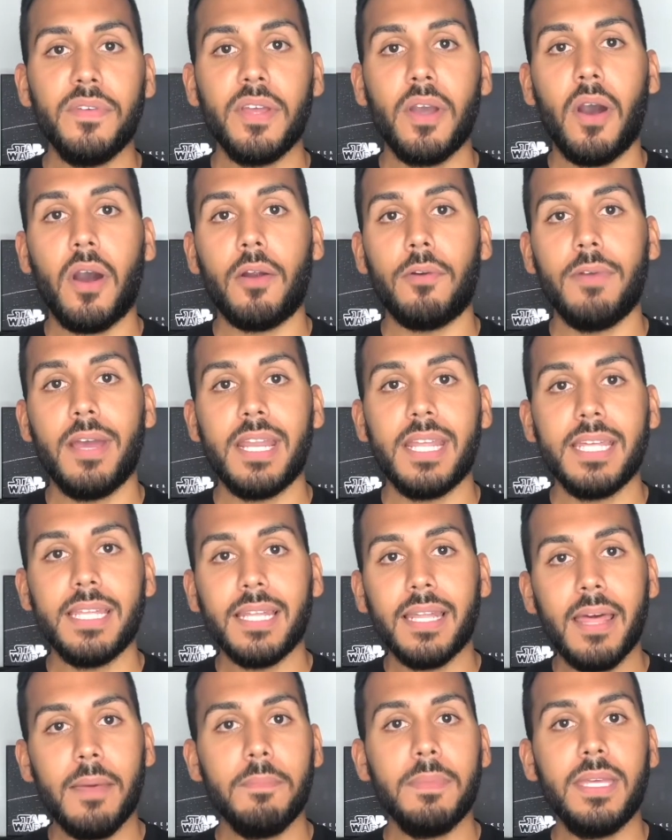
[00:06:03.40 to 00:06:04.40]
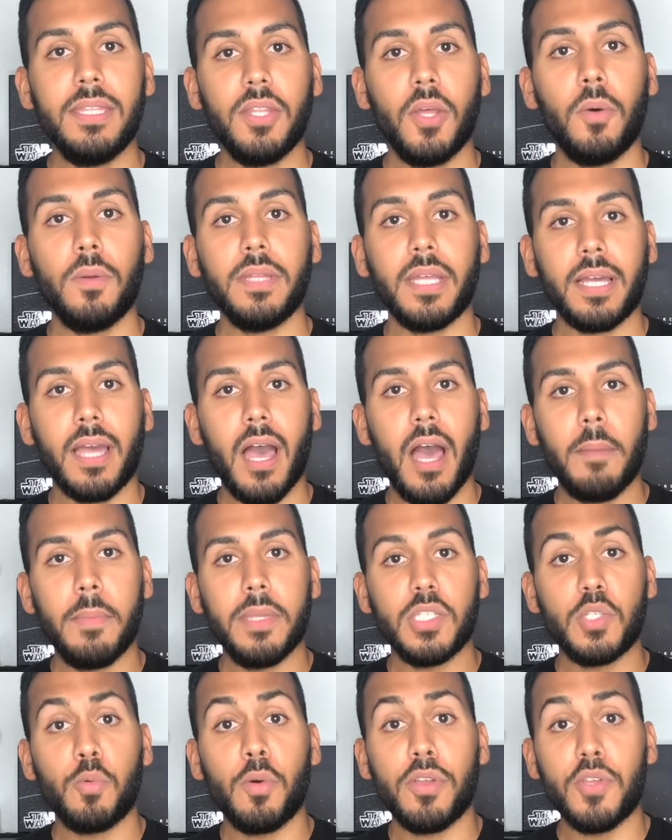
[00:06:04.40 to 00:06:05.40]
already, let me know in the
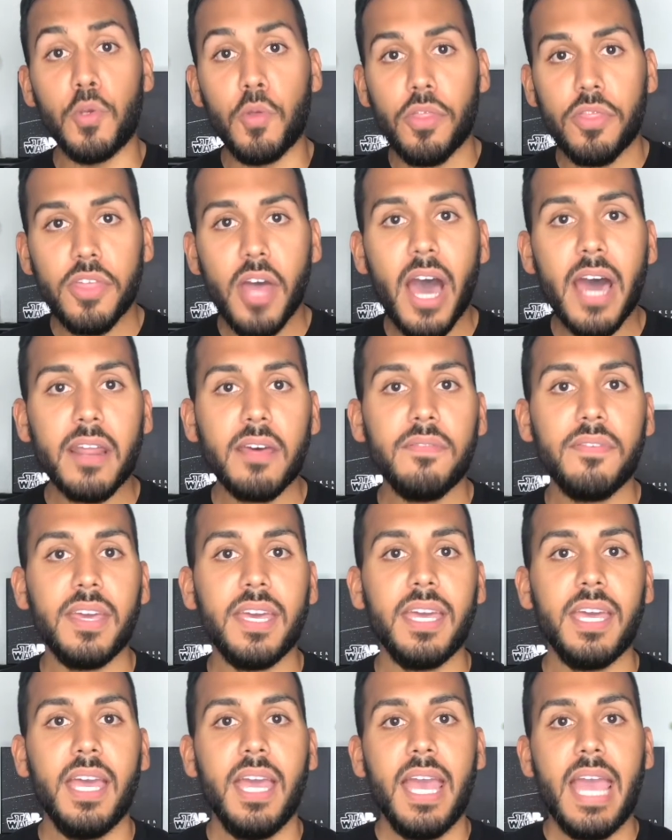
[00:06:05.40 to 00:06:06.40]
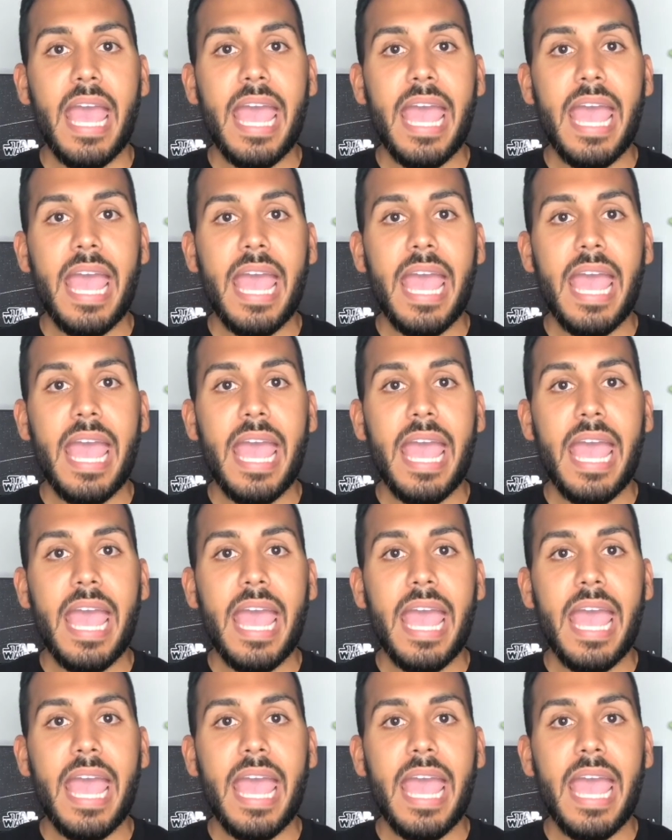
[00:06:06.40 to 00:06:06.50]
comments what you thought of it.